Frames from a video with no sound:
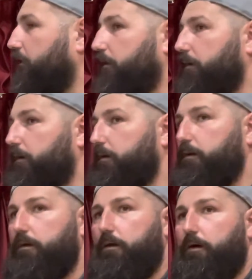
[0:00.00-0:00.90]

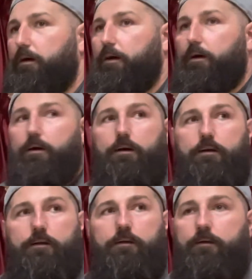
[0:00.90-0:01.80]

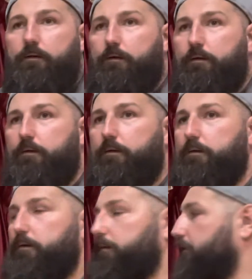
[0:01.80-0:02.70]

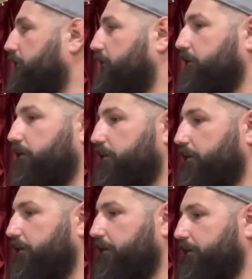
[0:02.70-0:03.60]

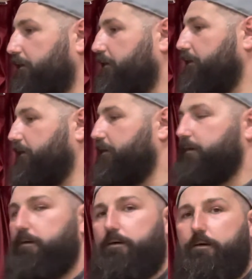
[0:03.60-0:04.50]

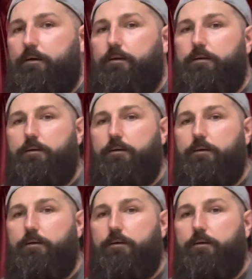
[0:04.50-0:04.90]
(not speaking)